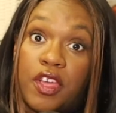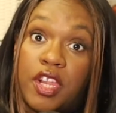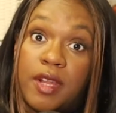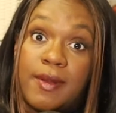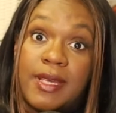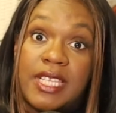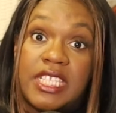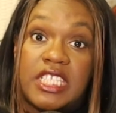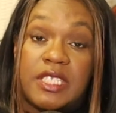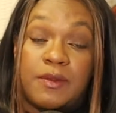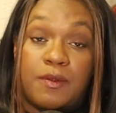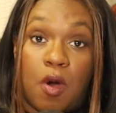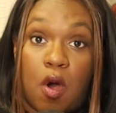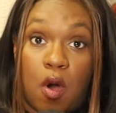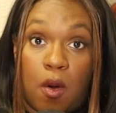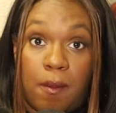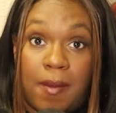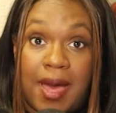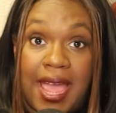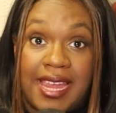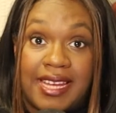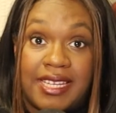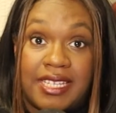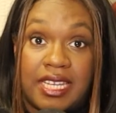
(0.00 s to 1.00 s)
they're going to be
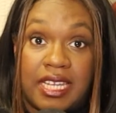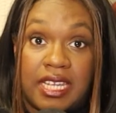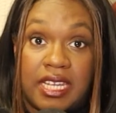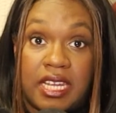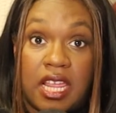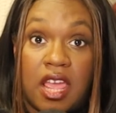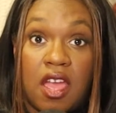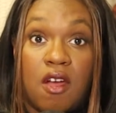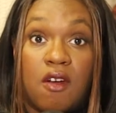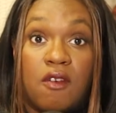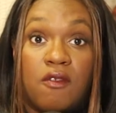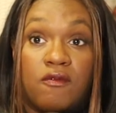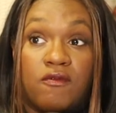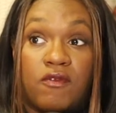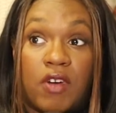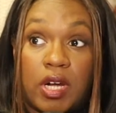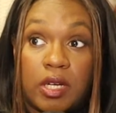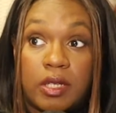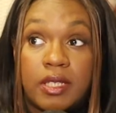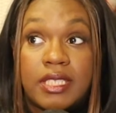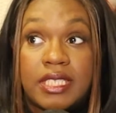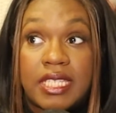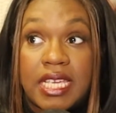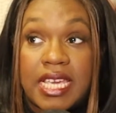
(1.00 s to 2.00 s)
small-minded
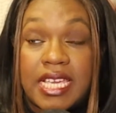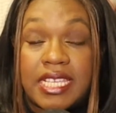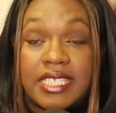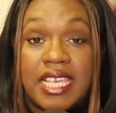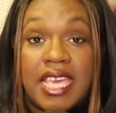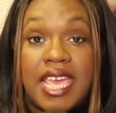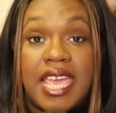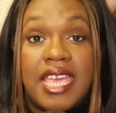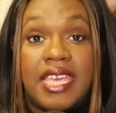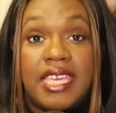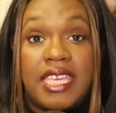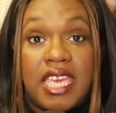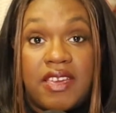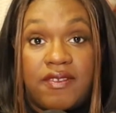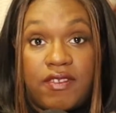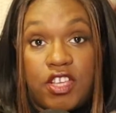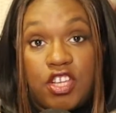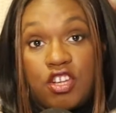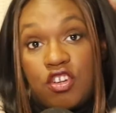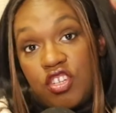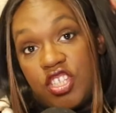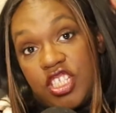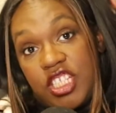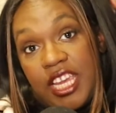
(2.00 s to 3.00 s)
versus giving
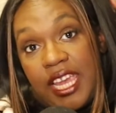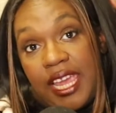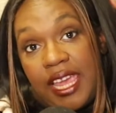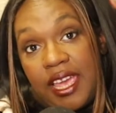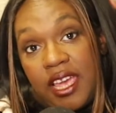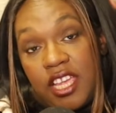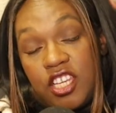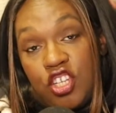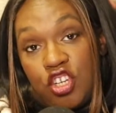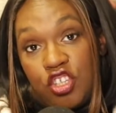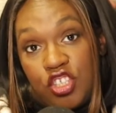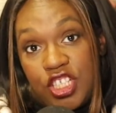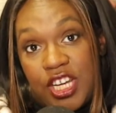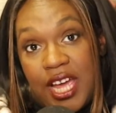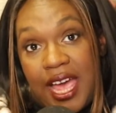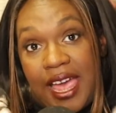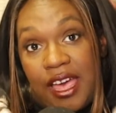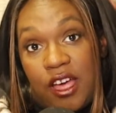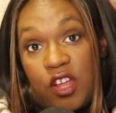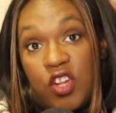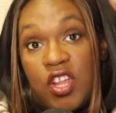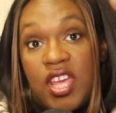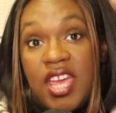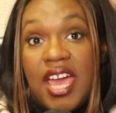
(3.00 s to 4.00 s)
your
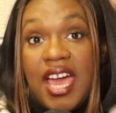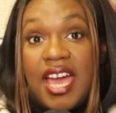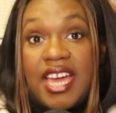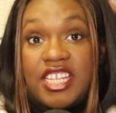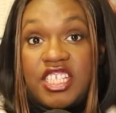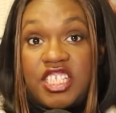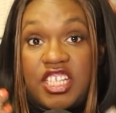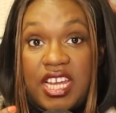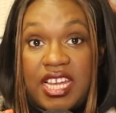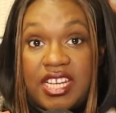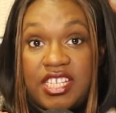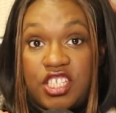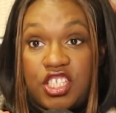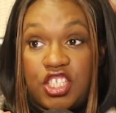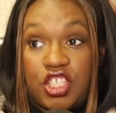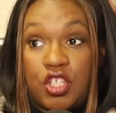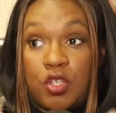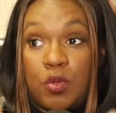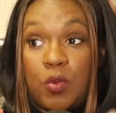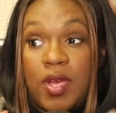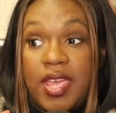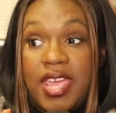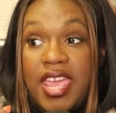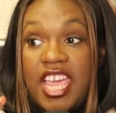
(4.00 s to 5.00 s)
child a chance
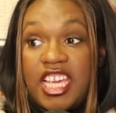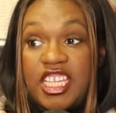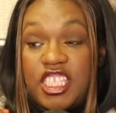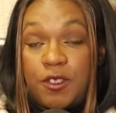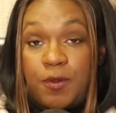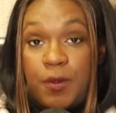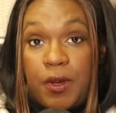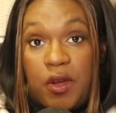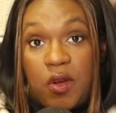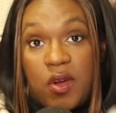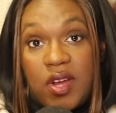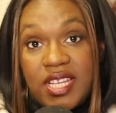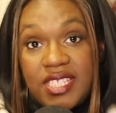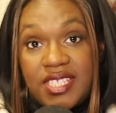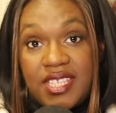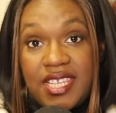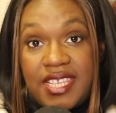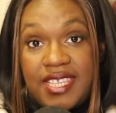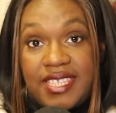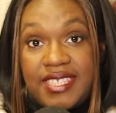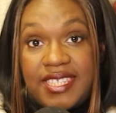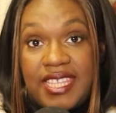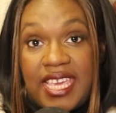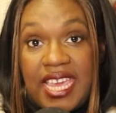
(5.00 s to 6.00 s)
to experience
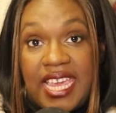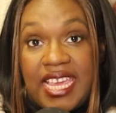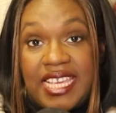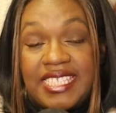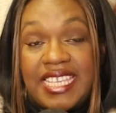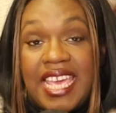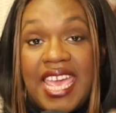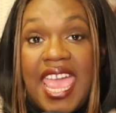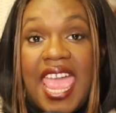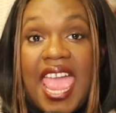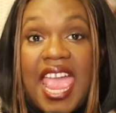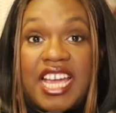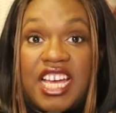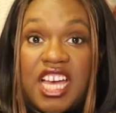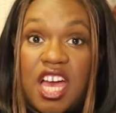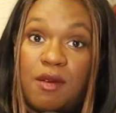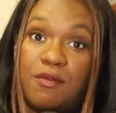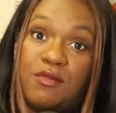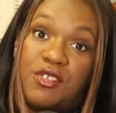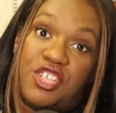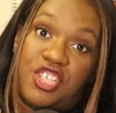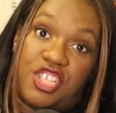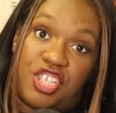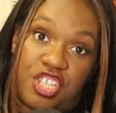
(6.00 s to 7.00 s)
these things and
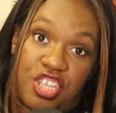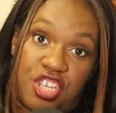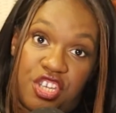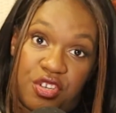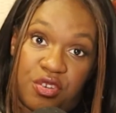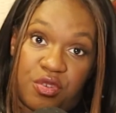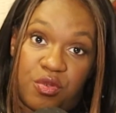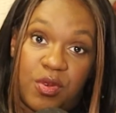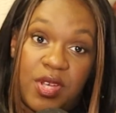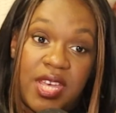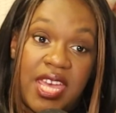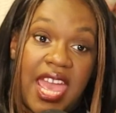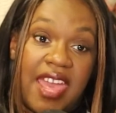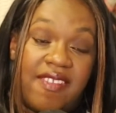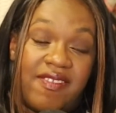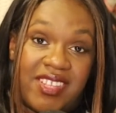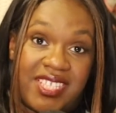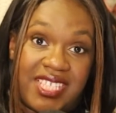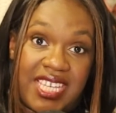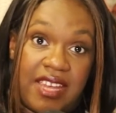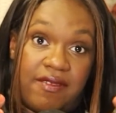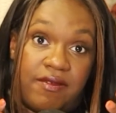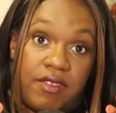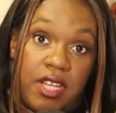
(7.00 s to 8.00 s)
come to you in the
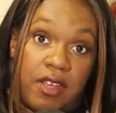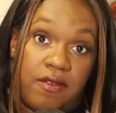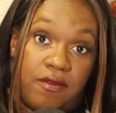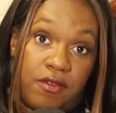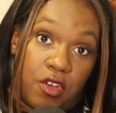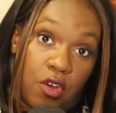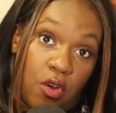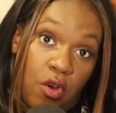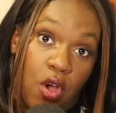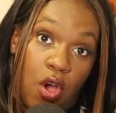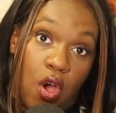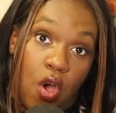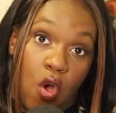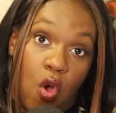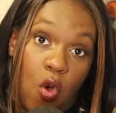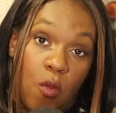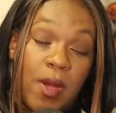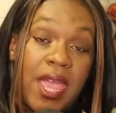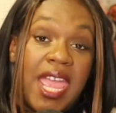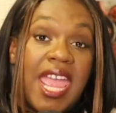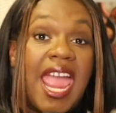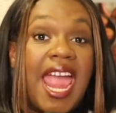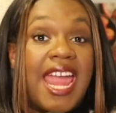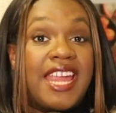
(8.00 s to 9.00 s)
safety of your home,
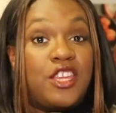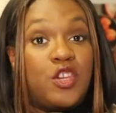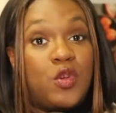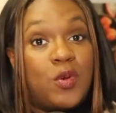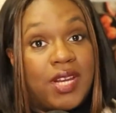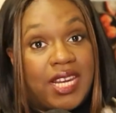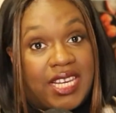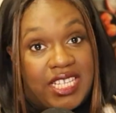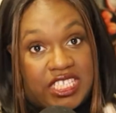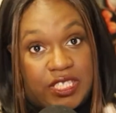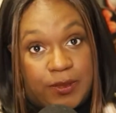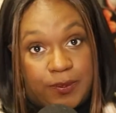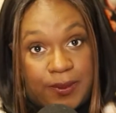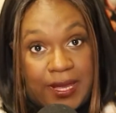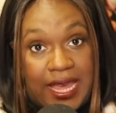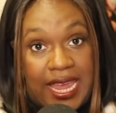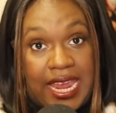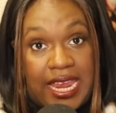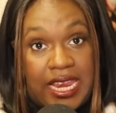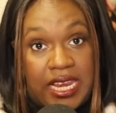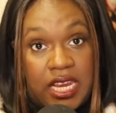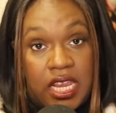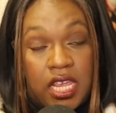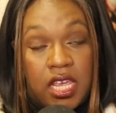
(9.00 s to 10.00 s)
and you can
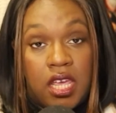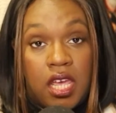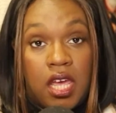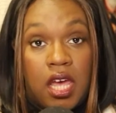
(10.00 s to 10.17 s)
explain